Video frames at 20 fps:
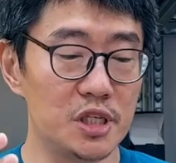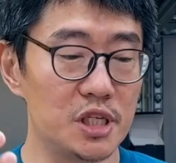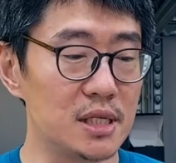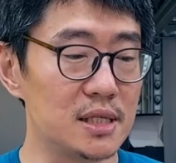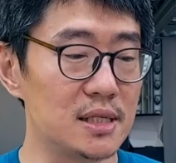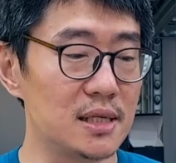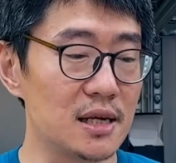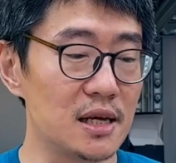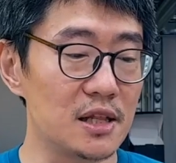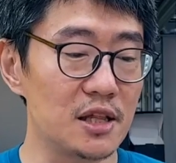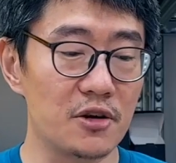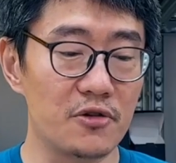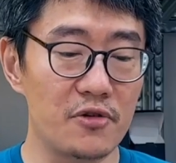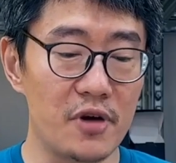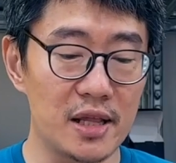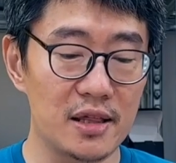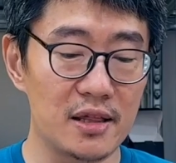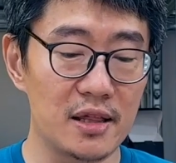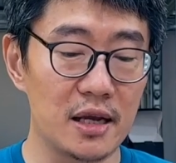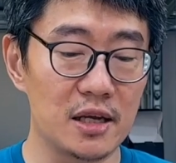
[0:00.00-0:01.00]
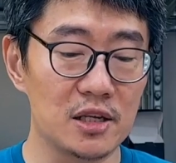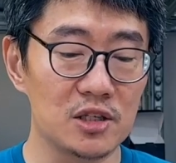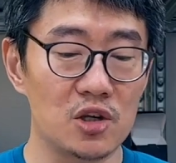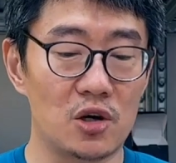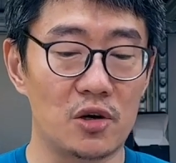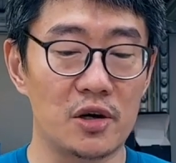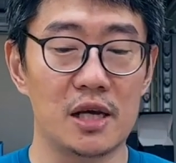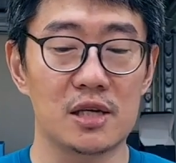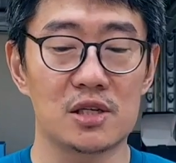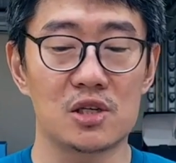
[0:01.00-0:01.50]
is another great thing.
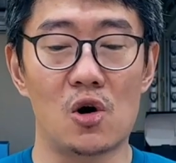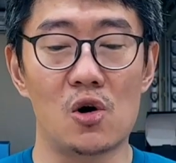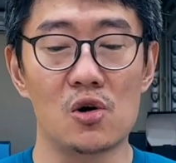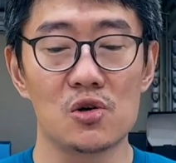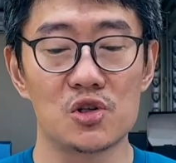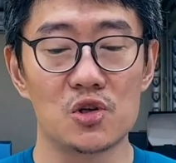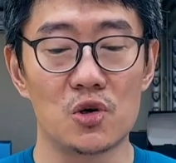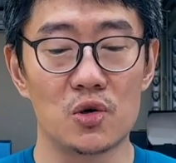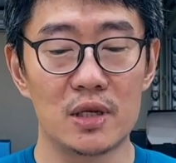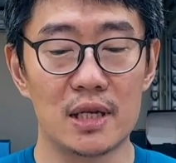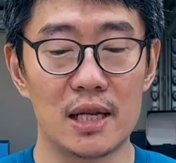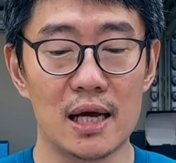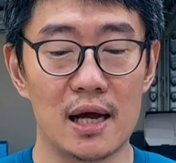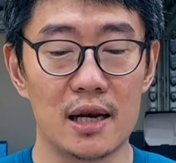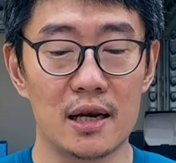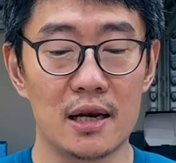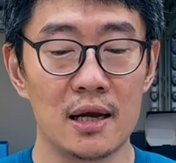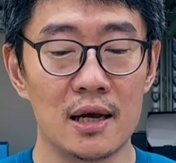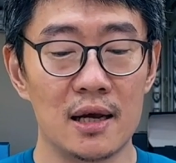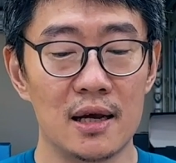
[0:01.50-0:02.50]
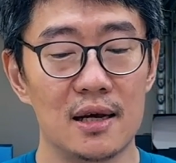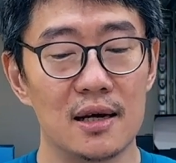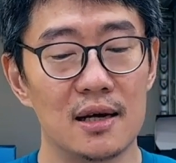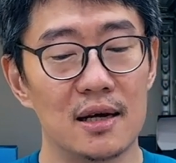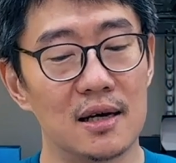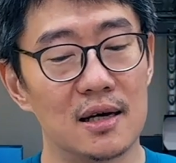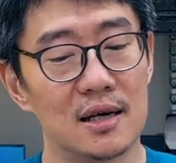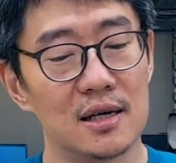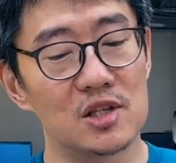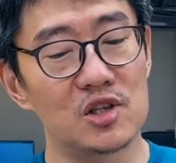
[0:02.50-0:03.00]
Sony has also done
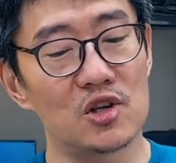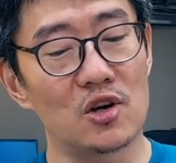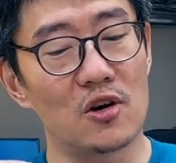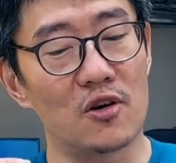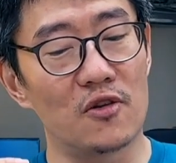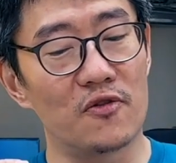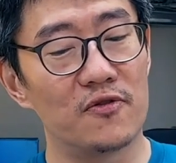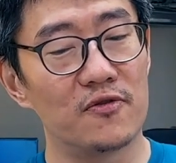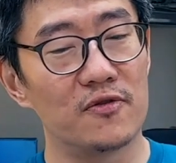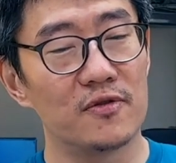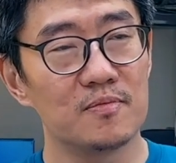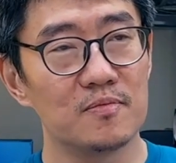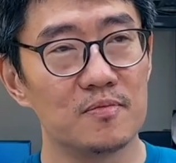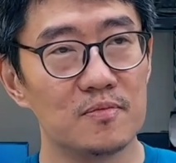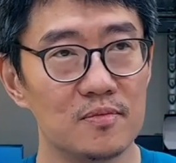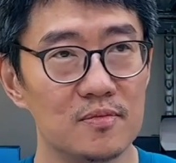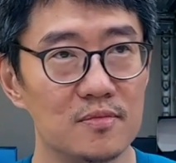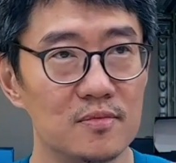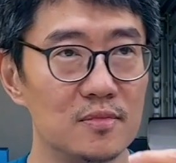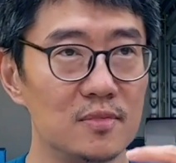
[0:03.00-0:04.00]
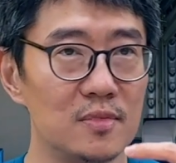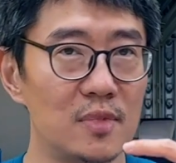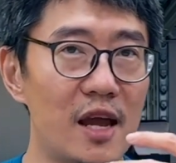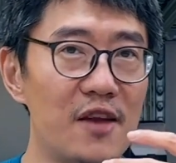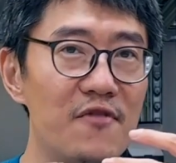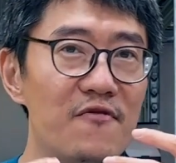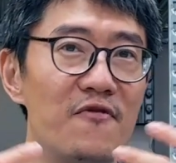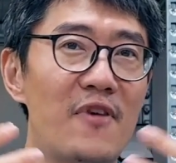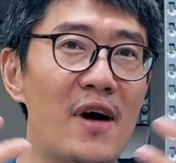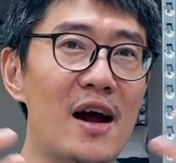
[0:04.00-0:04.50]
sort of
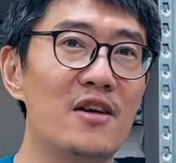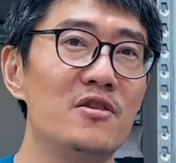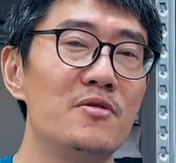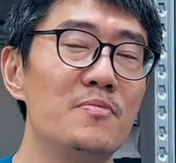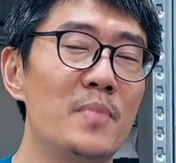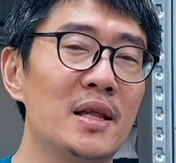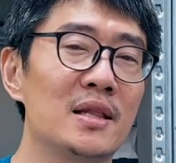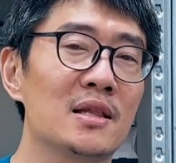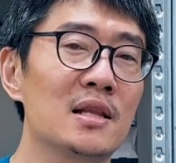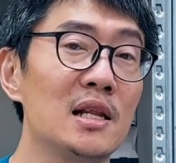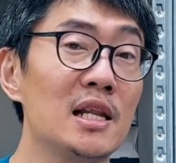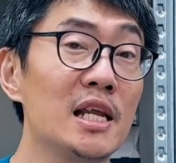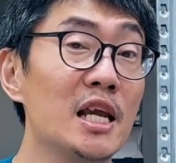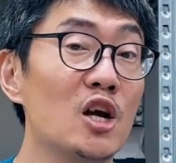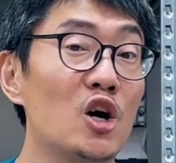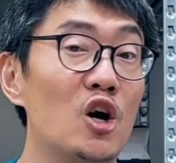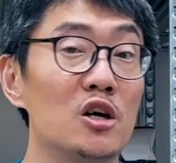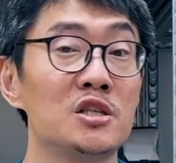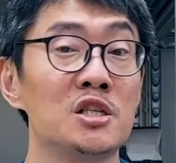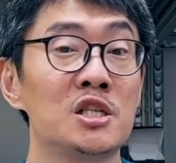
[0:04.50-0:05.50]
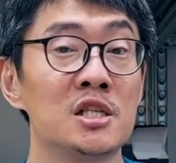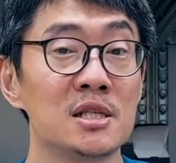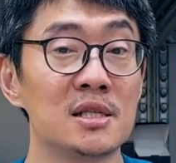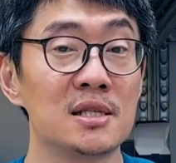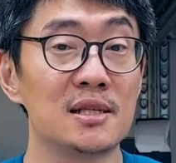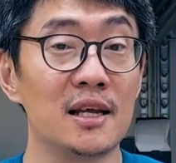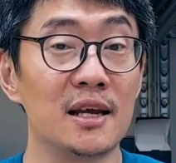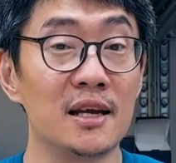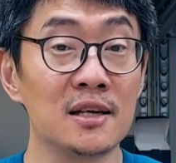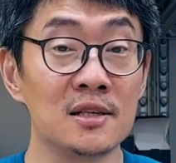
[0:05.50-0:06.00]
environmentally conscious
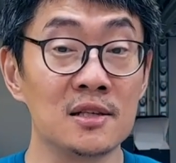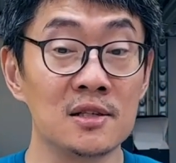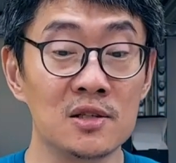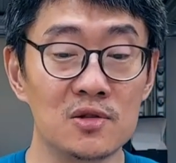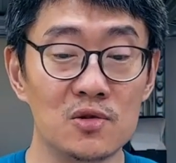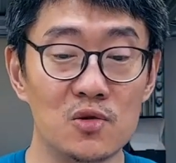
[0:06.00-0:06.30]
thing.